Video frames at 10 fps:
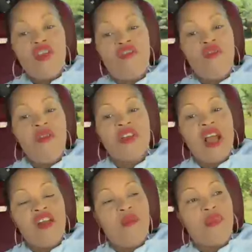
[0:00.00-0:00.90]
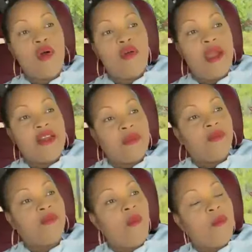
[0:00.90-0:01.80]
Chef Ruby is kind of broke right now.
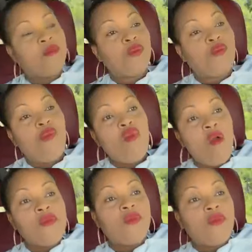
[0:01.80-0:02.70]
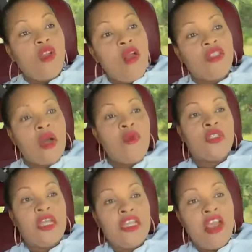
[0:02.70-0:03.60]
It's
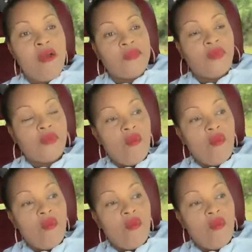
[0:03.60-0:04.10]
almost a year.